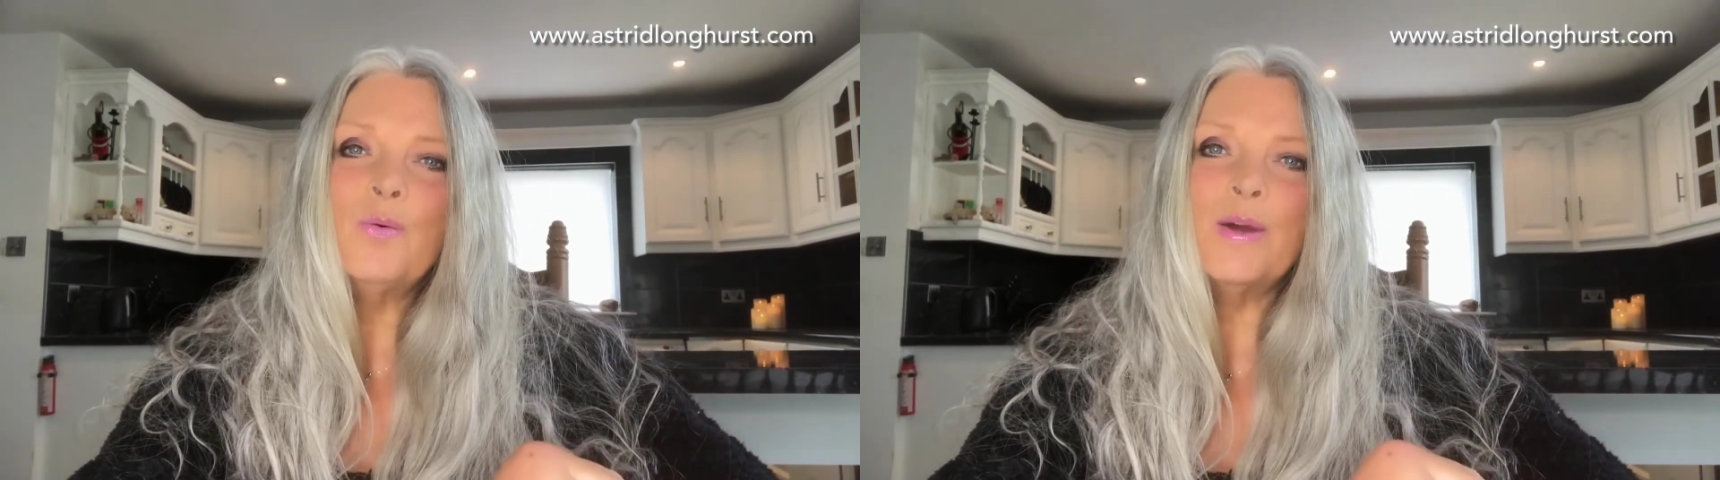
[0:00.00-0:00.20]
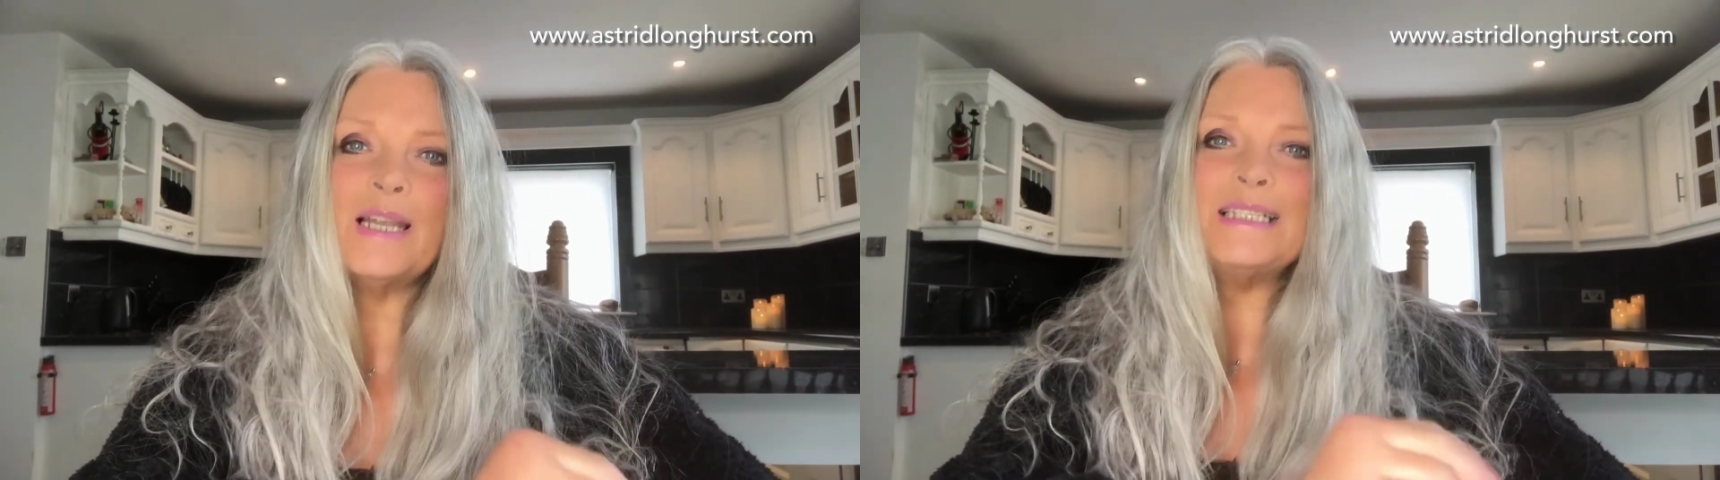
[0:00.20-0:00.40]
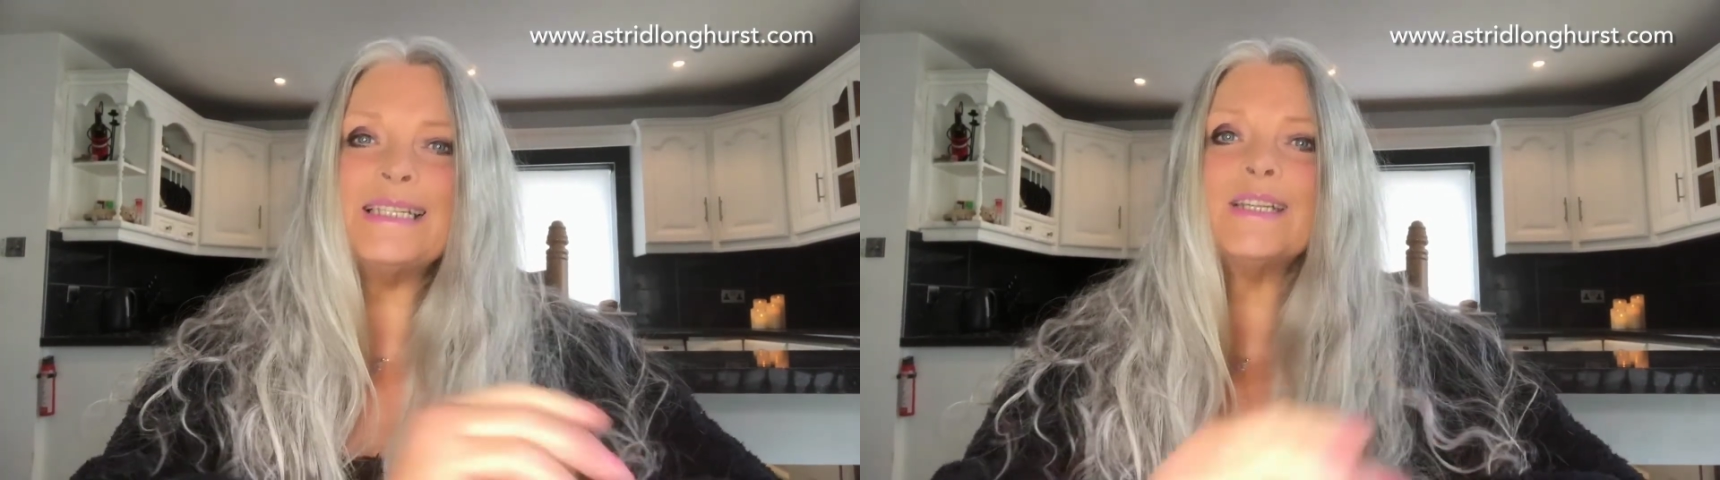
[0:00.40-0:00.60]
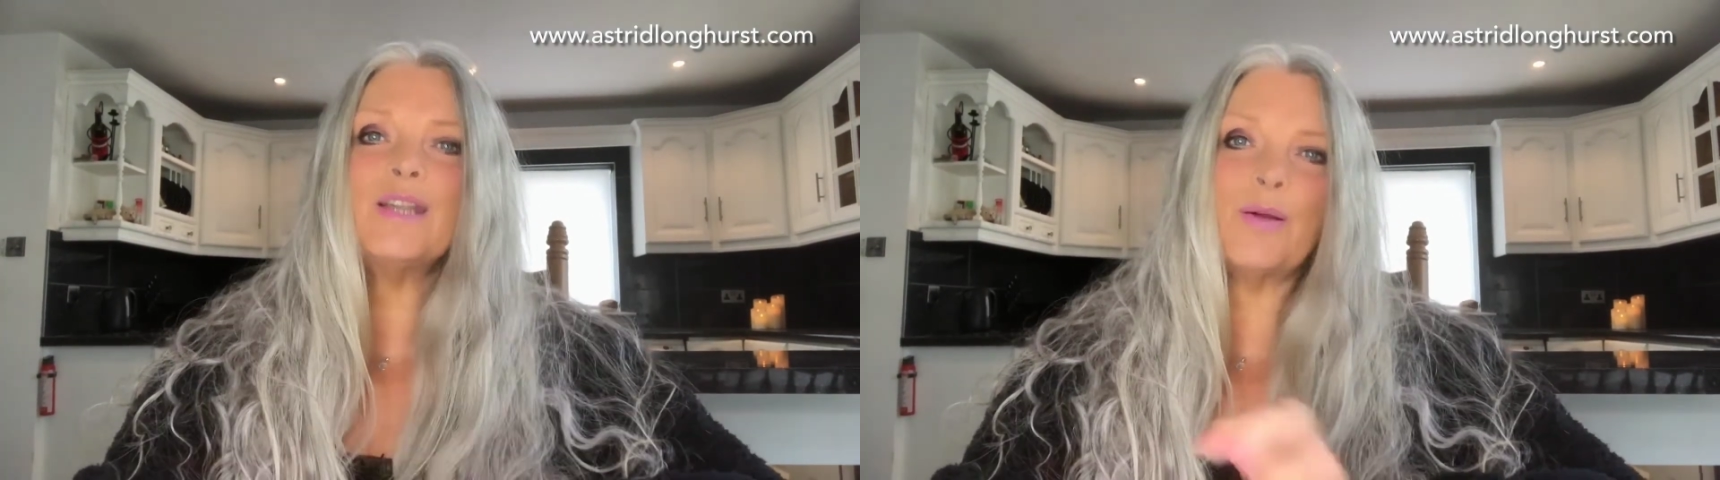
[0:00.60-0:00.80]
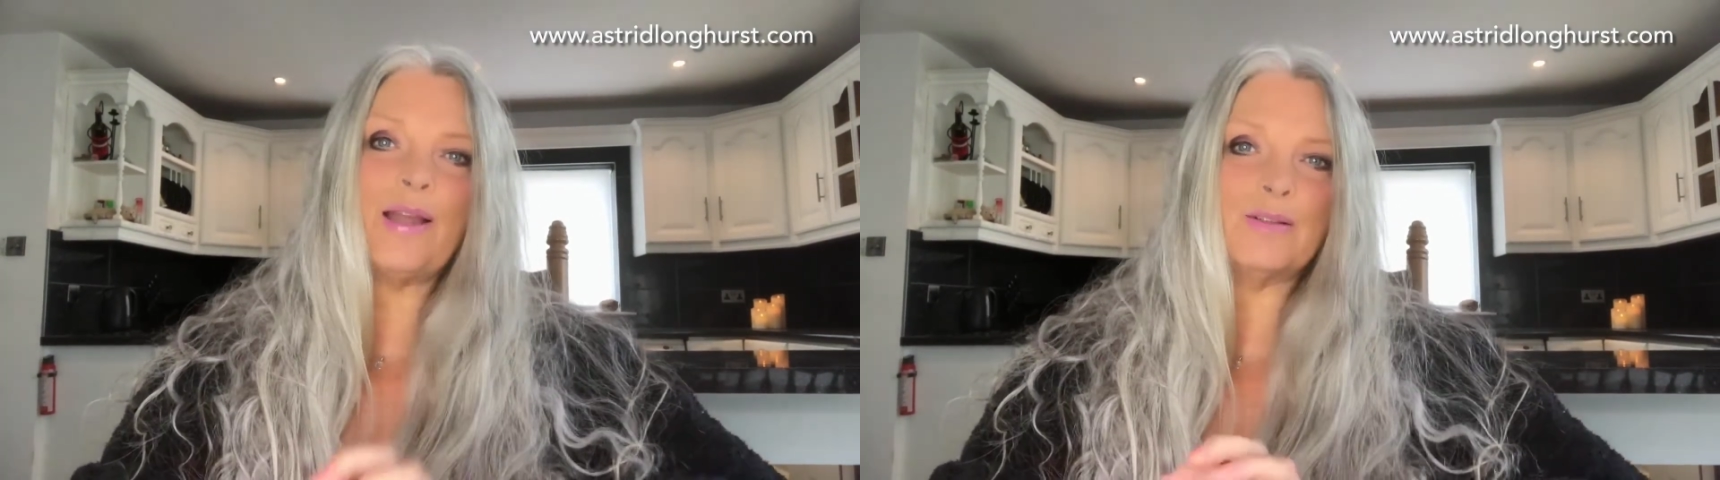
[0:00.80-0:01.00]
when I didn't
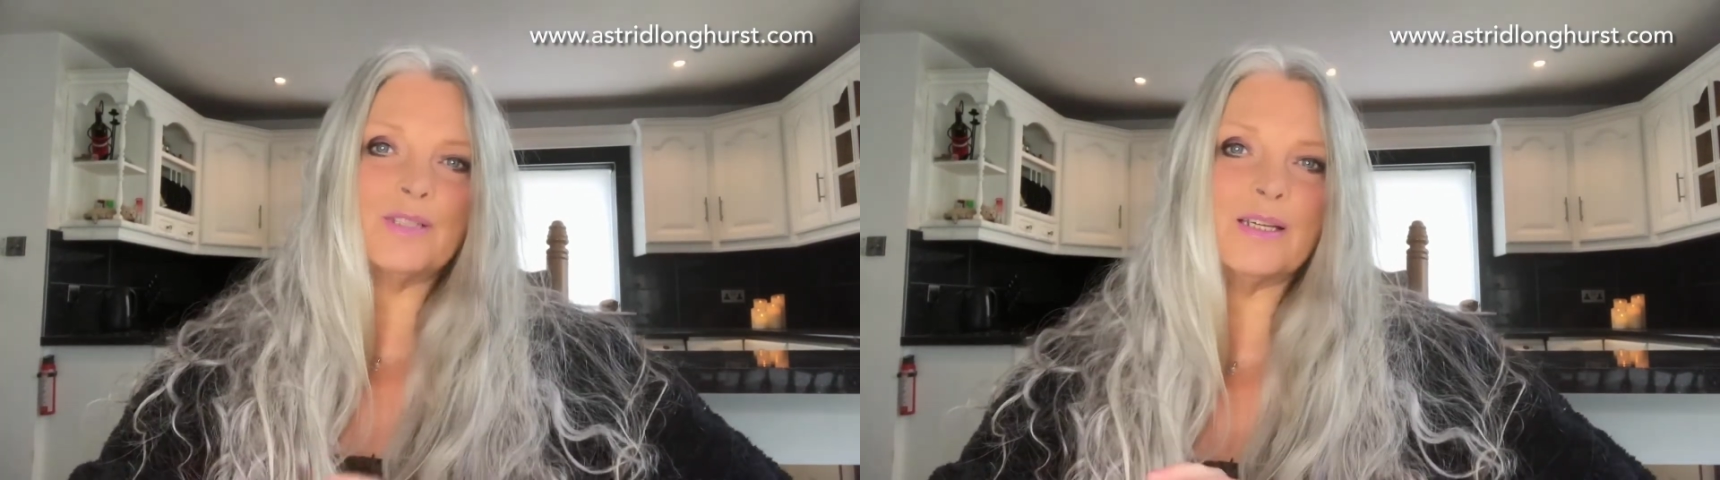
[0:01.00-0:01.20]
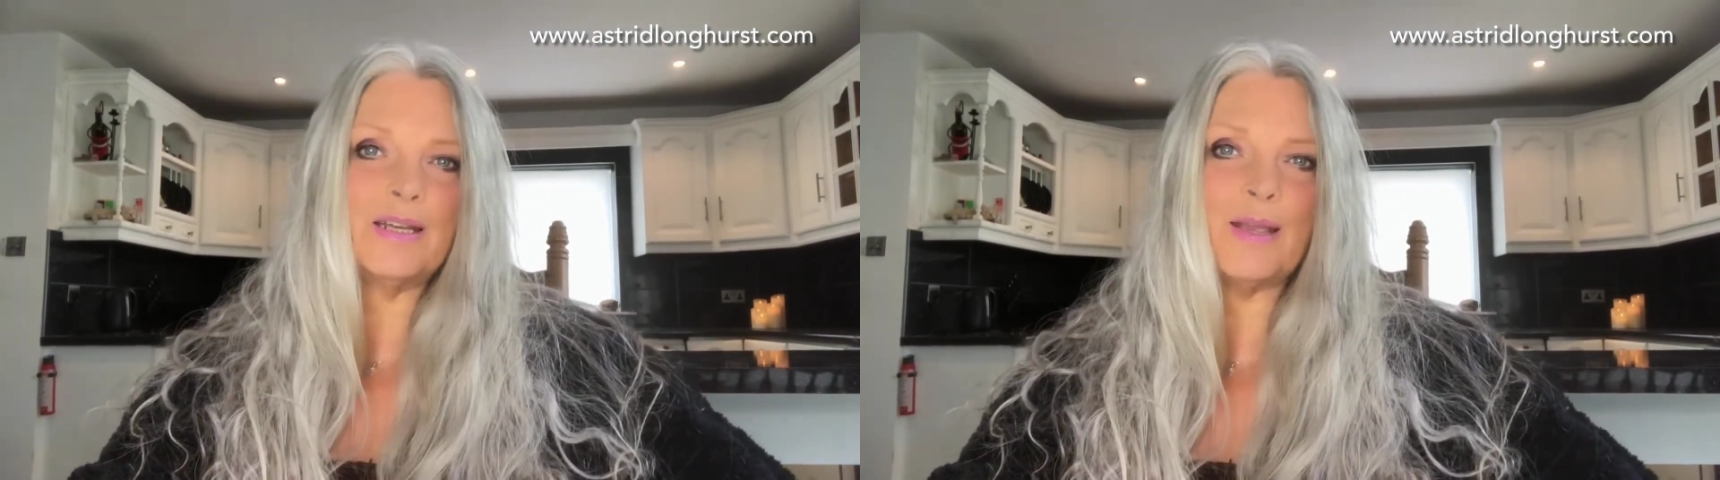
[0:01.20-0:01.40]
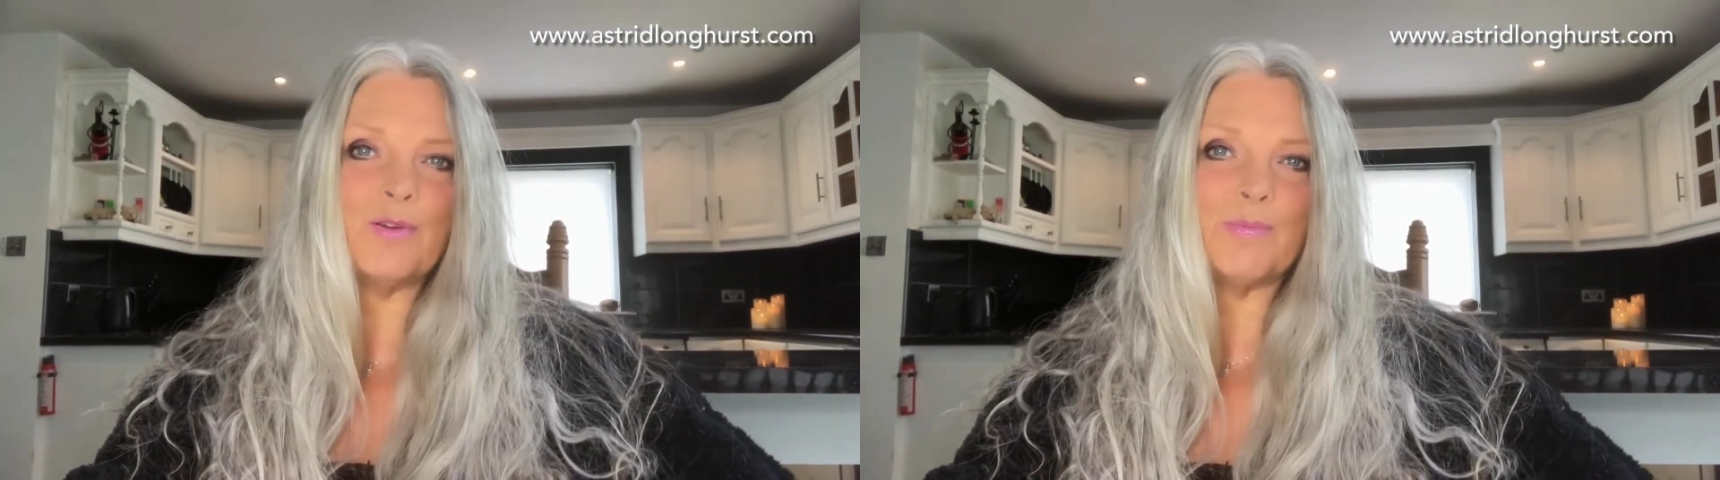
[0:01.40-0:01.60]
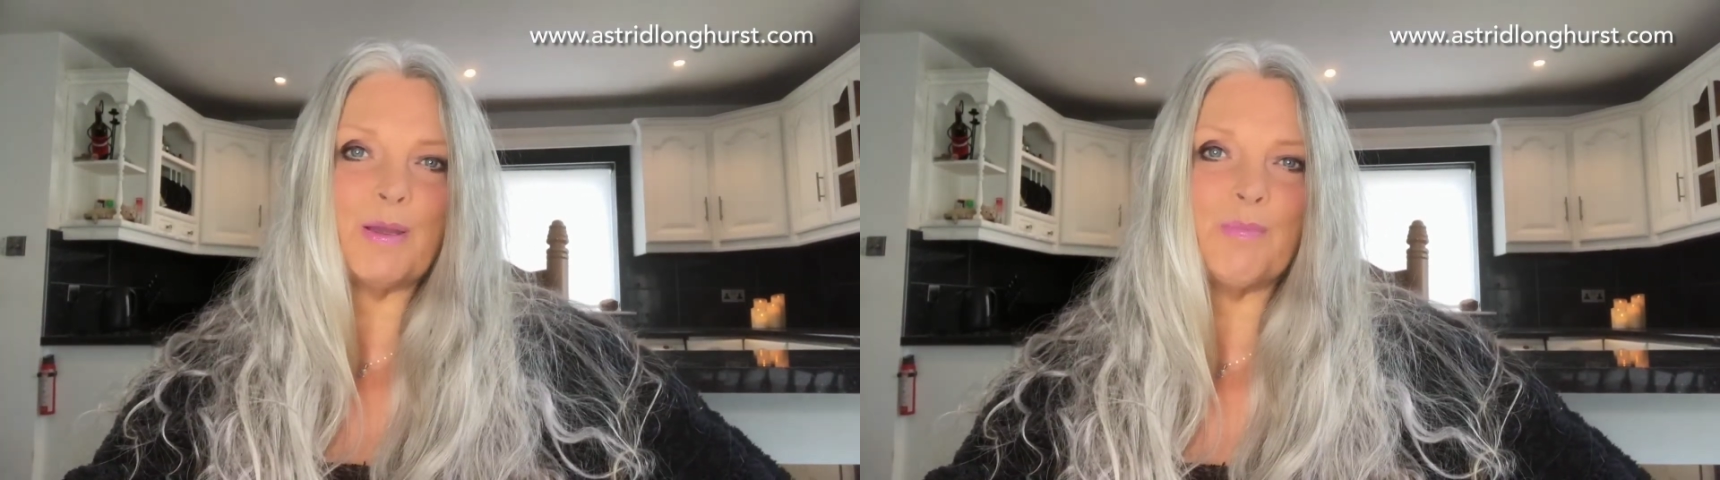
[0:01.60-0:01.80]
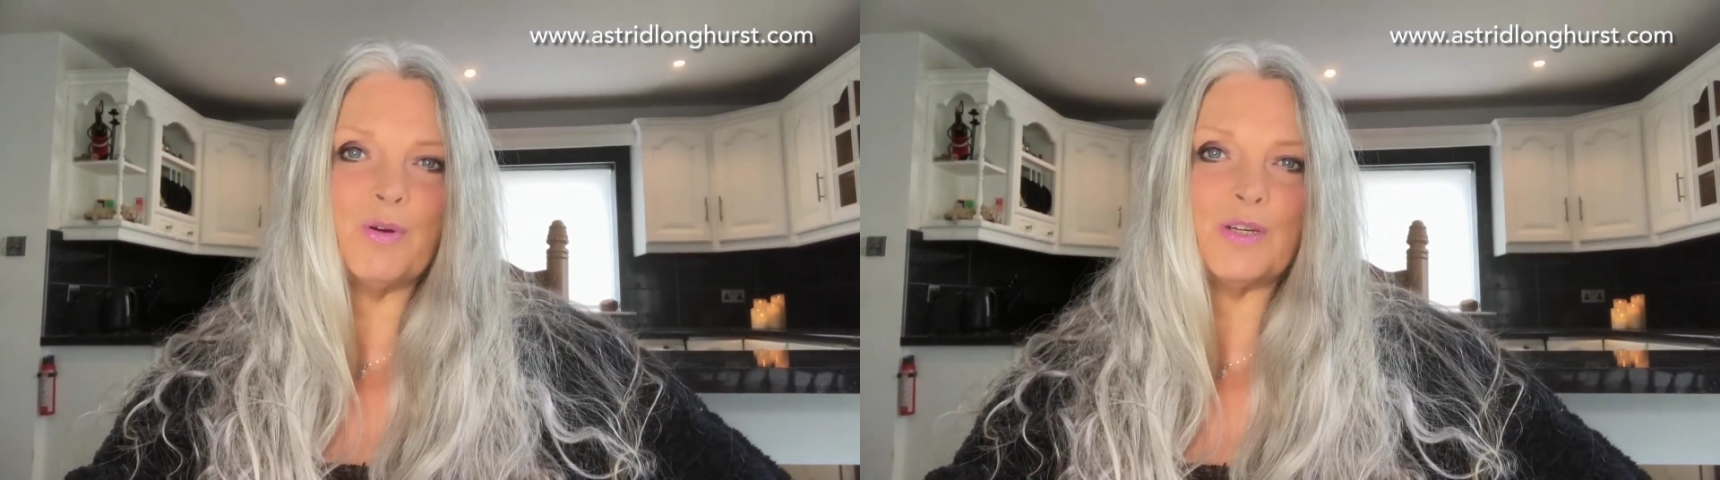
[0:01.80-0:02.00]
know how to connect with
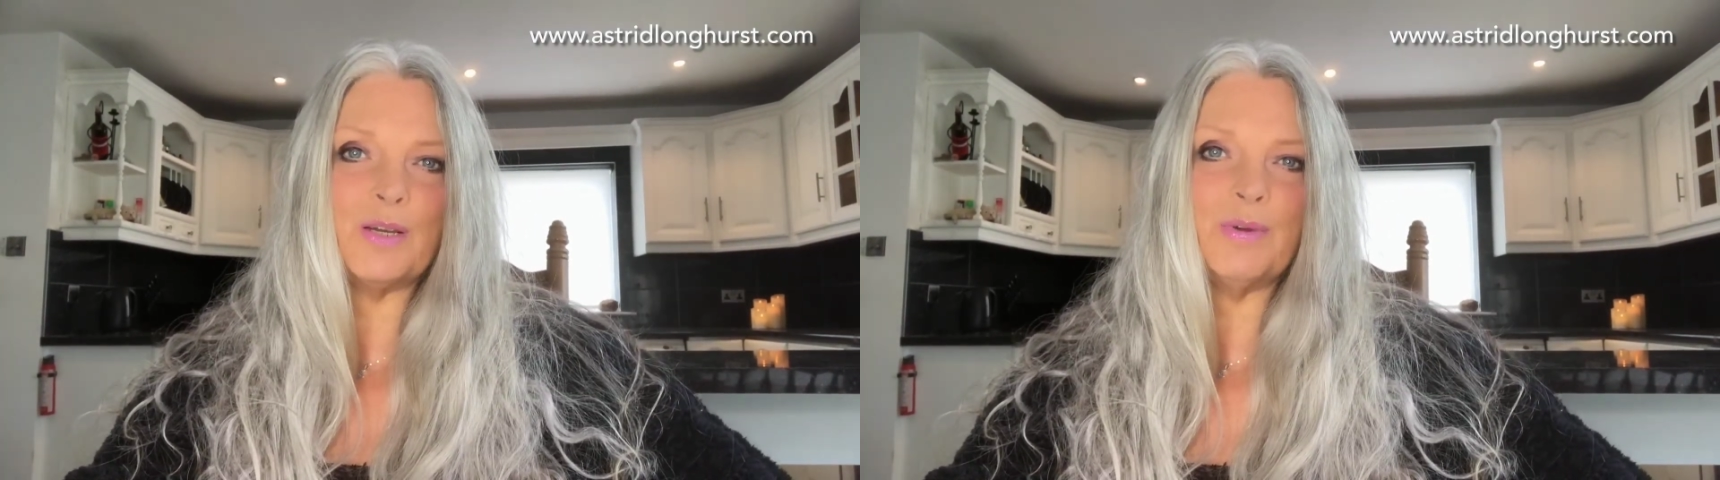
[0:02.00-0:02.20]
my body,